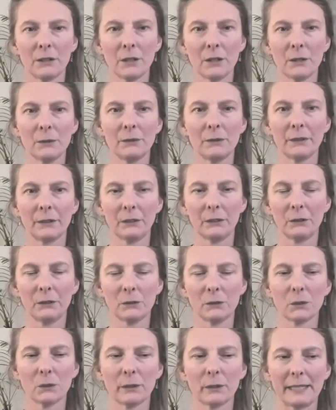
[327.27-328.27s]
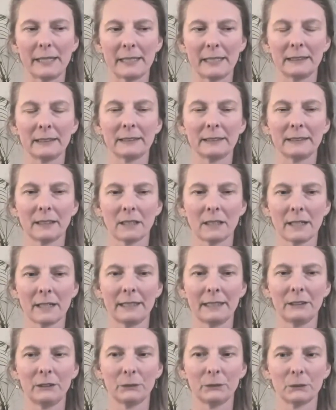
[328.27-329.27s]
Know that you're
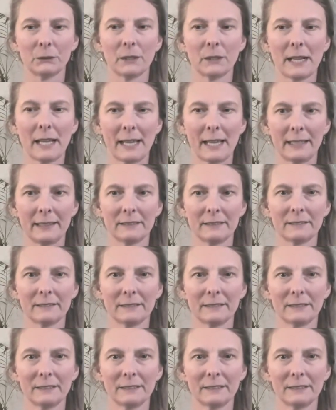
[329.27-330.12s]
inside your head.